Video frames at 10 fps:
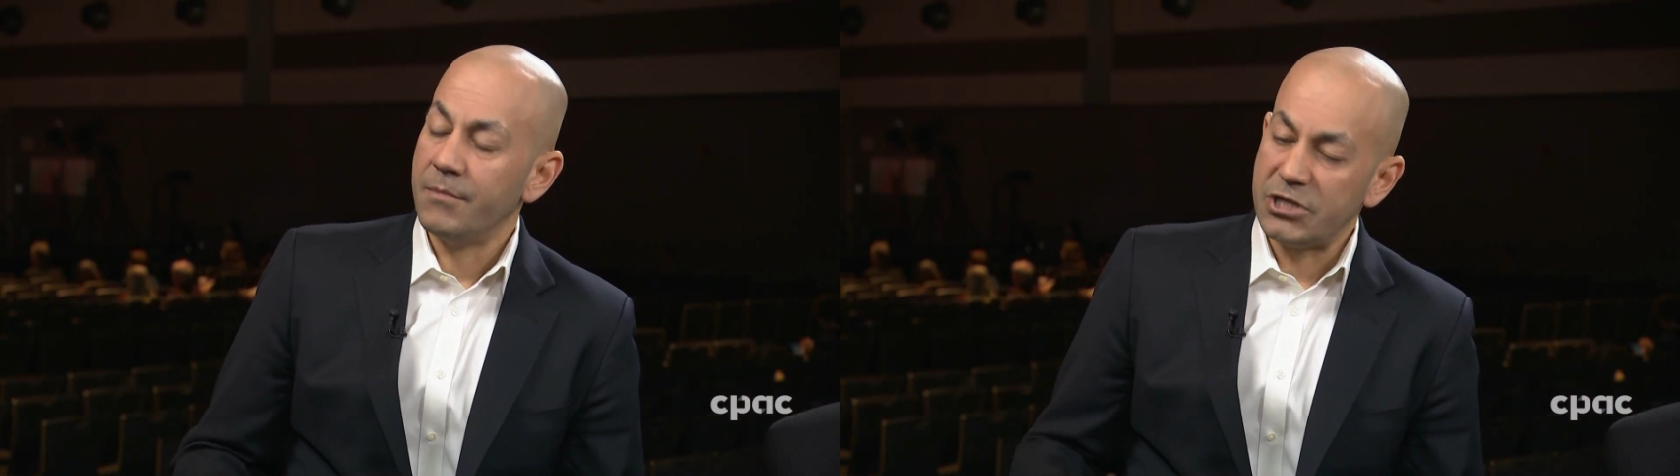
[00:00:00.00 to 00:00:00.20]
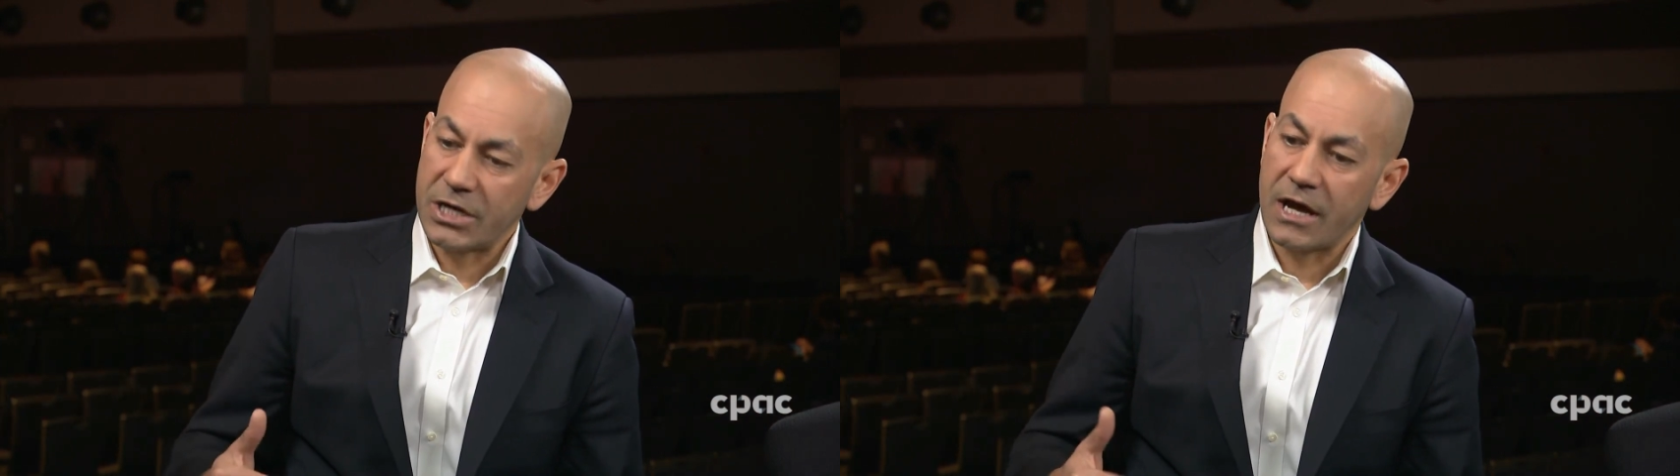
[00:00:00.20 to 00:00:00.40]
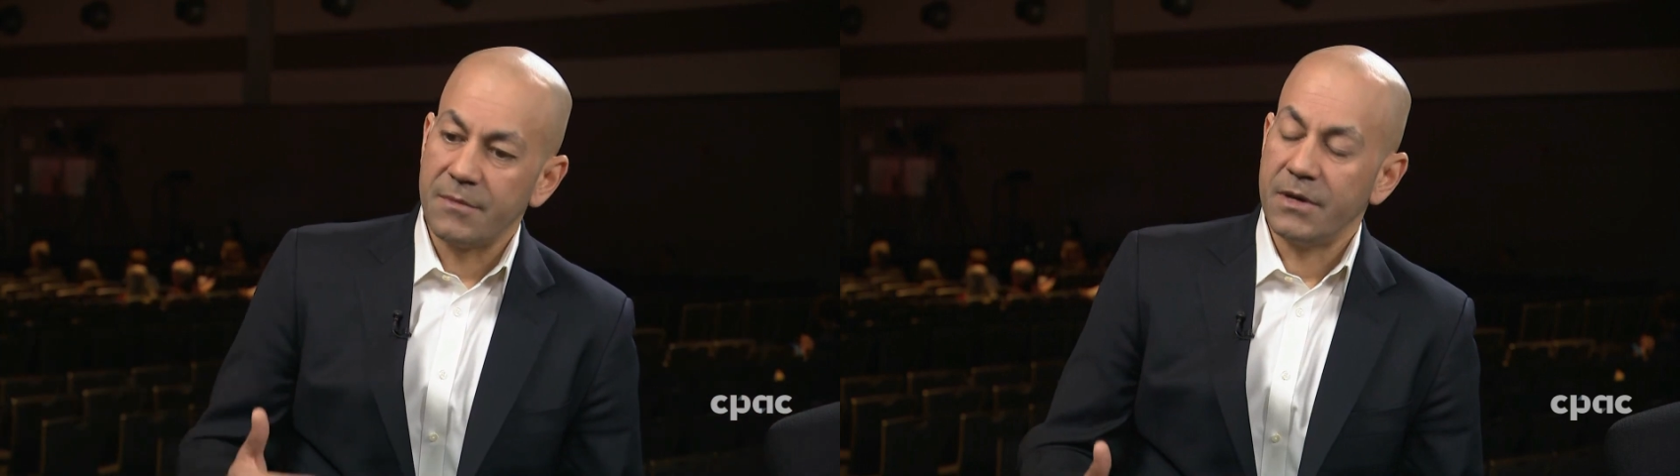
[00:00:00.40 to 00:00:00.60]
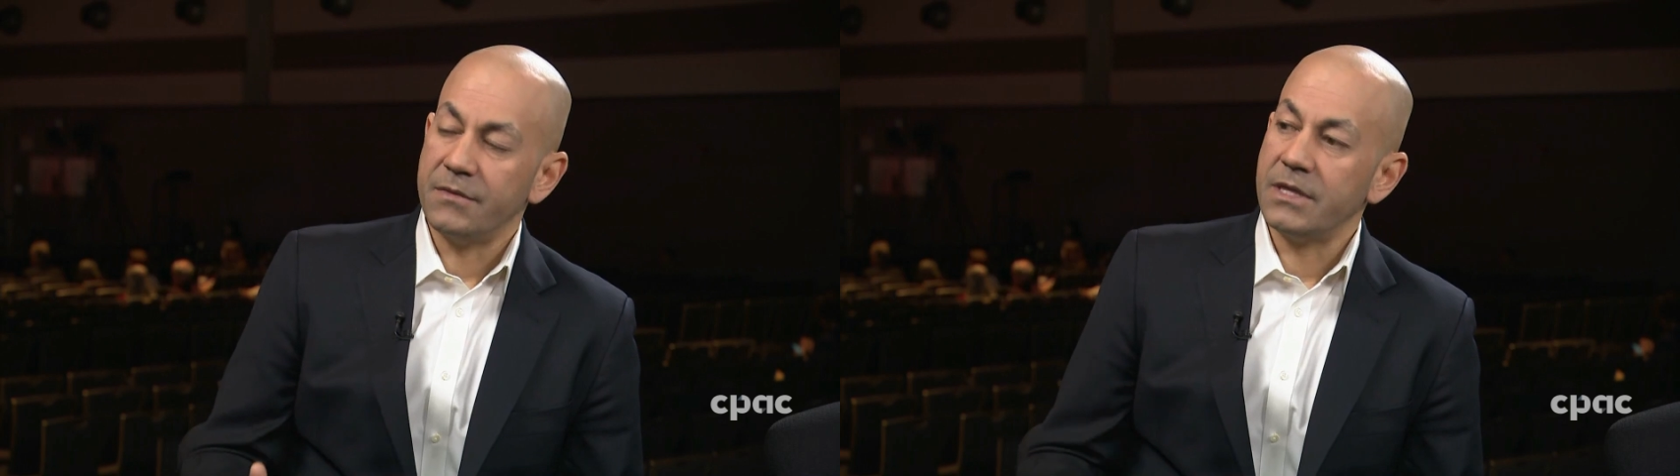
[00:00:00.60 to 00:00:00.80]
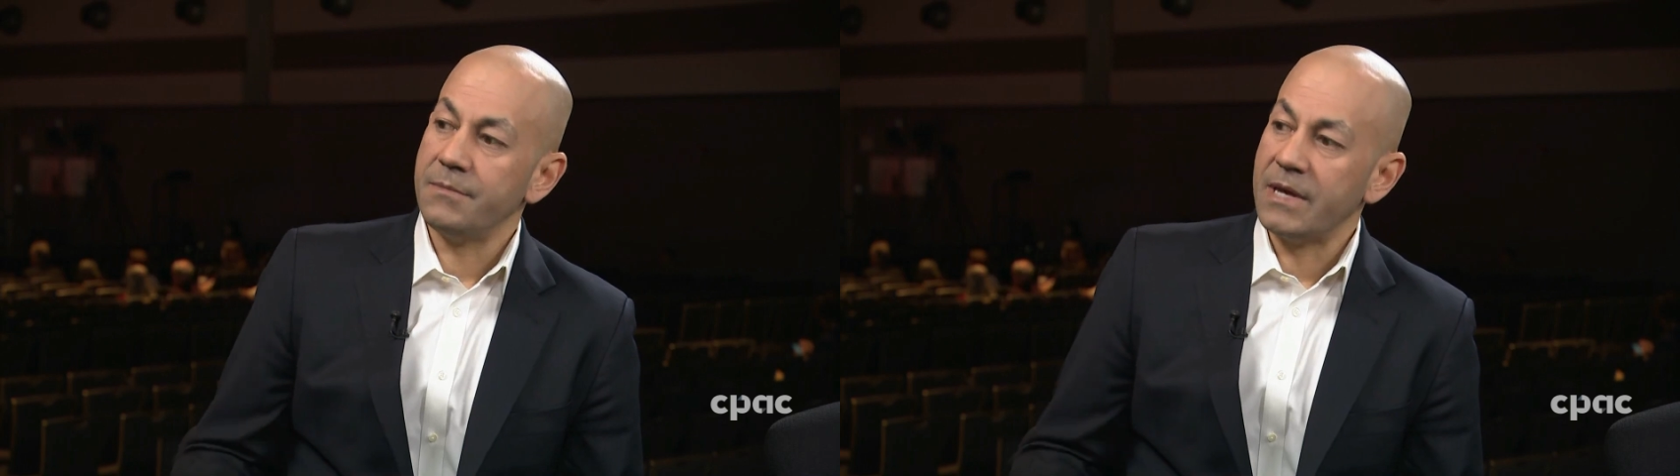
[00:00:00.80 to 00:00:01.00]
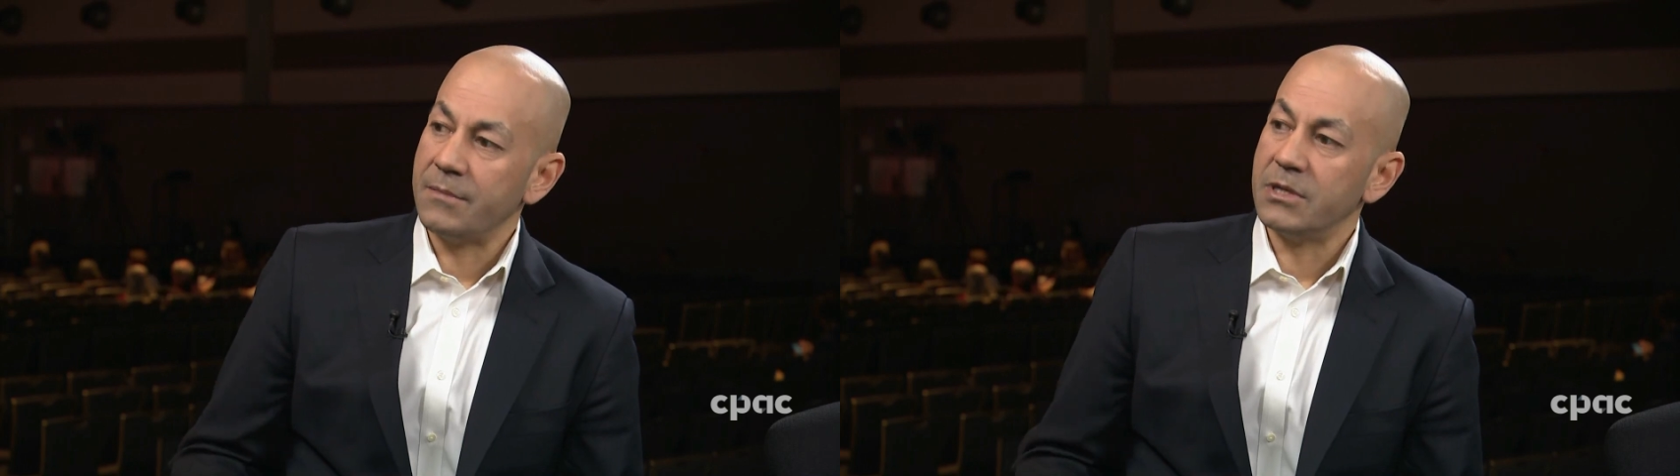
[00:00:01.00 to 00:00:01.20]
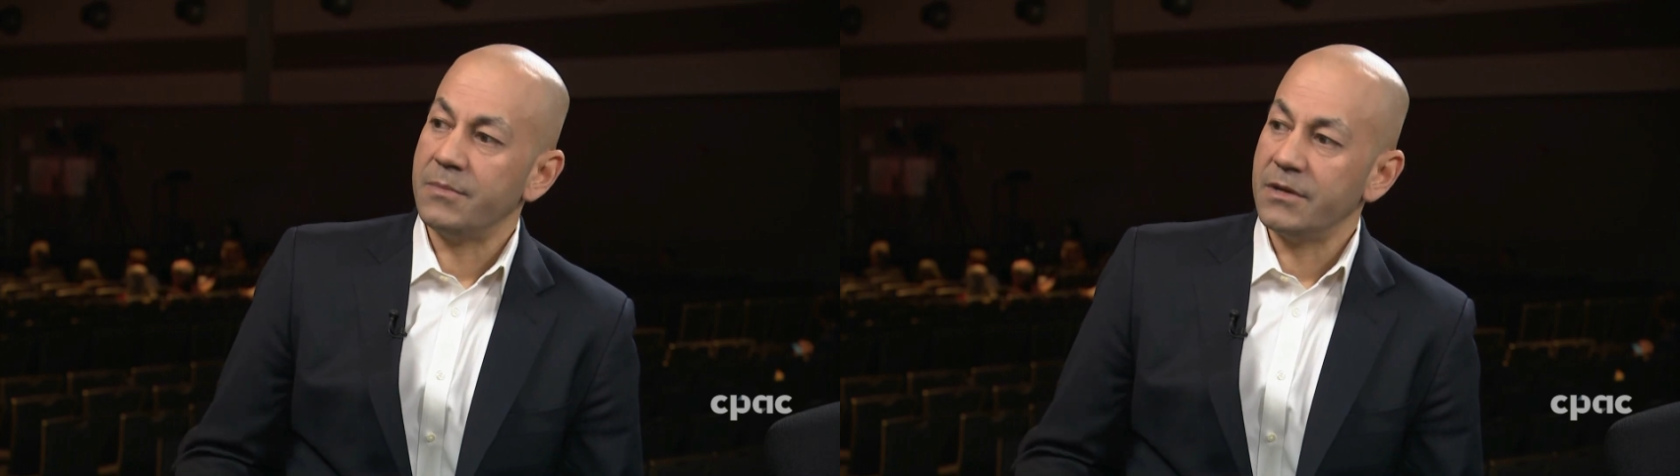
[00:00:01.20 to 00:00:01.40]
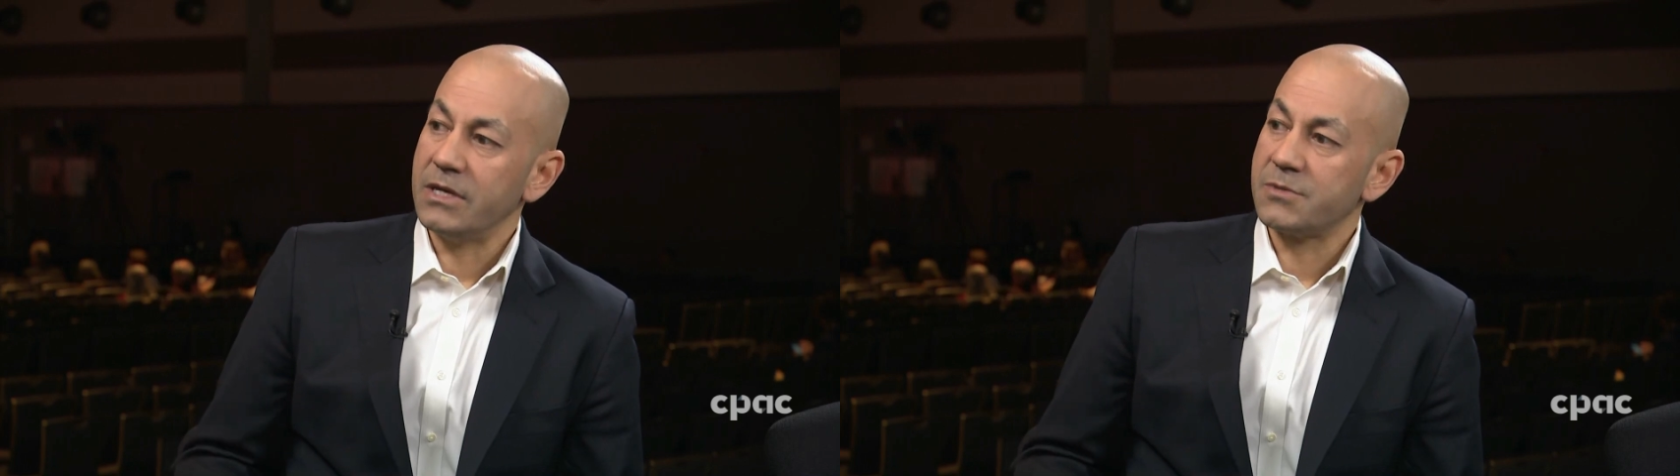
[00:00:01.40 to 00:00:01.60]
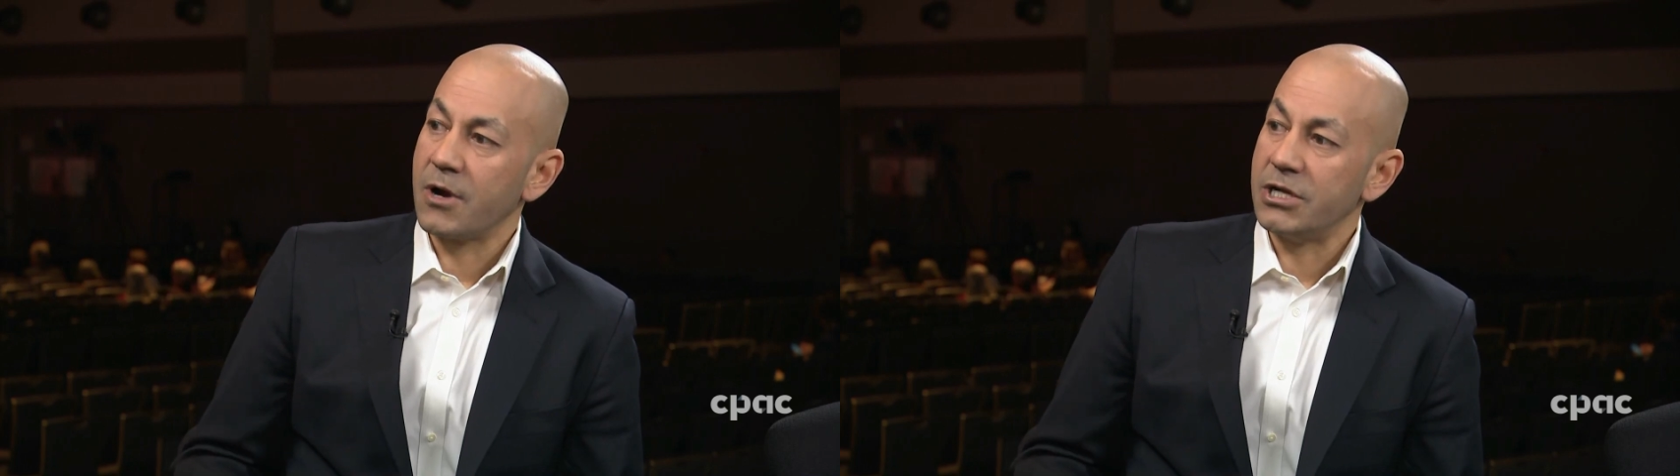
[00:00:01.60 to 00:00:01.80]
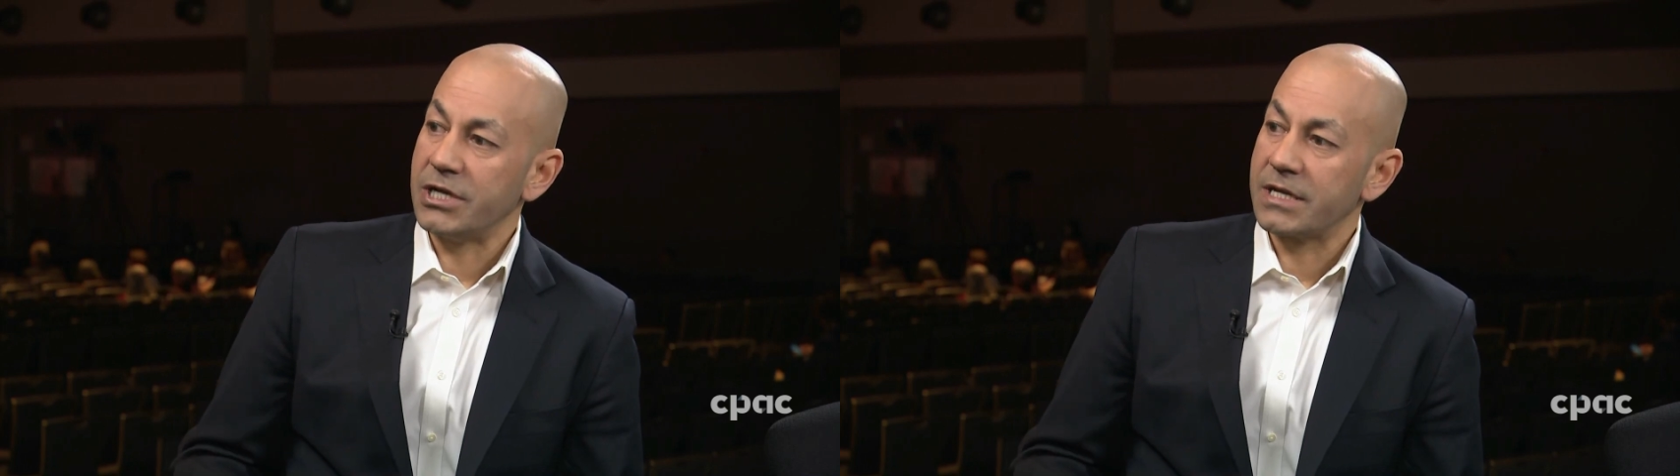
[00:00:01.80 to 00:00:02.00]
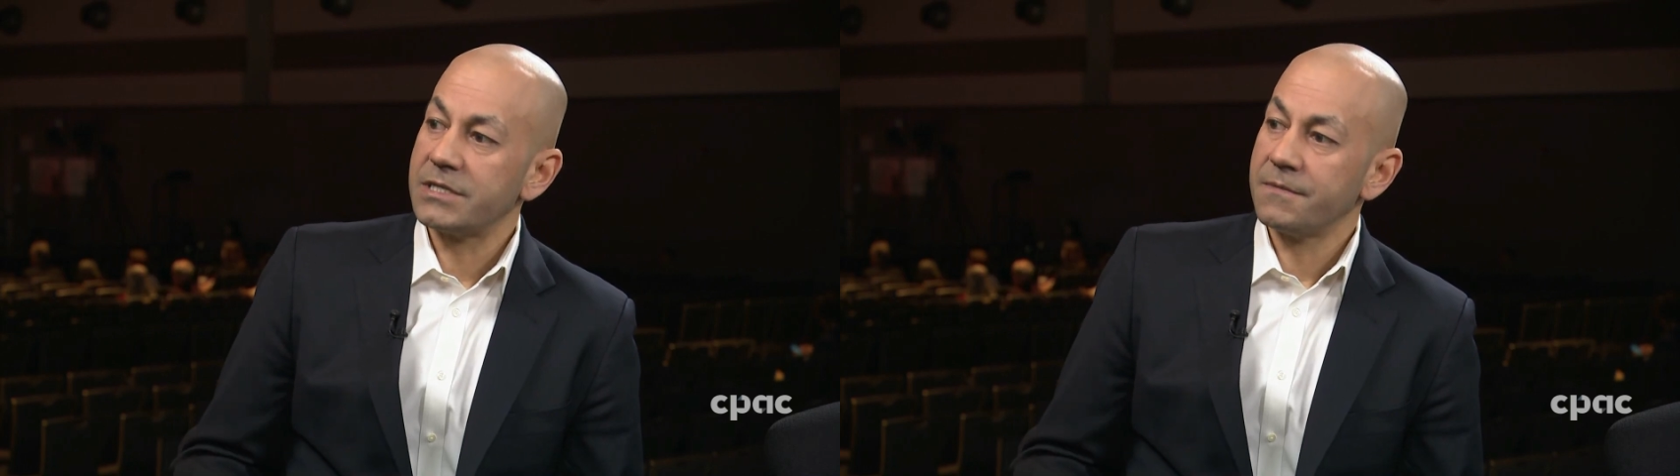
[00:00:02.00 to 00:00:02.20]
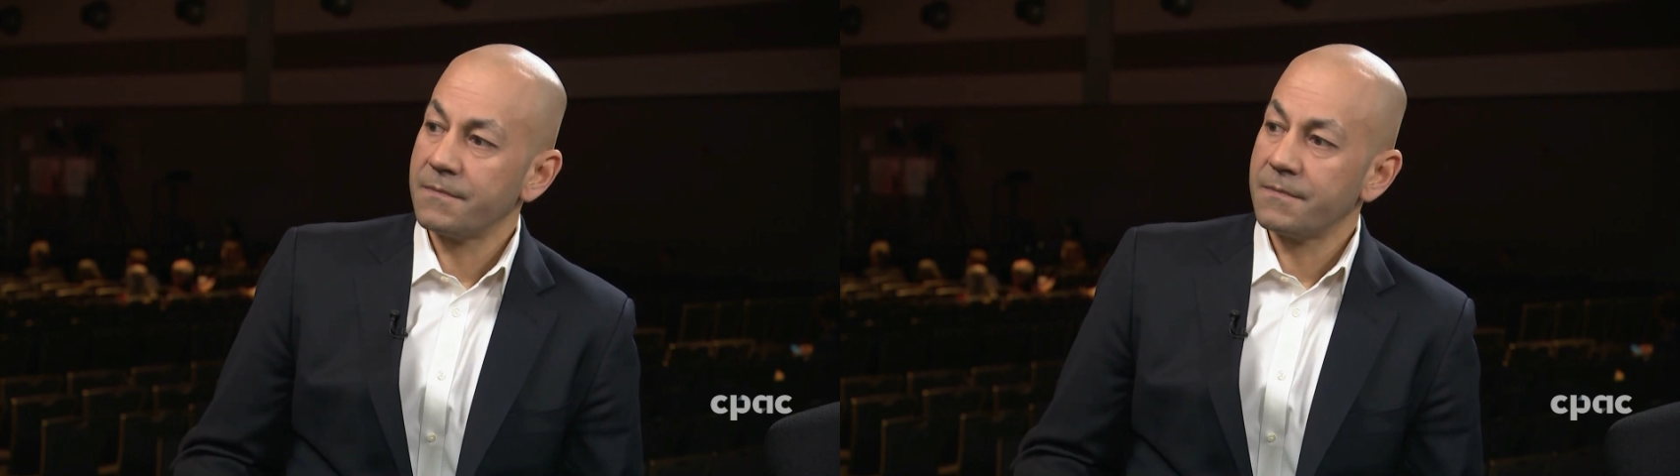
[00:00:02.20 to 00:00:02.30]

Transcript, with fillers: but you got to build the, be able to build these projects.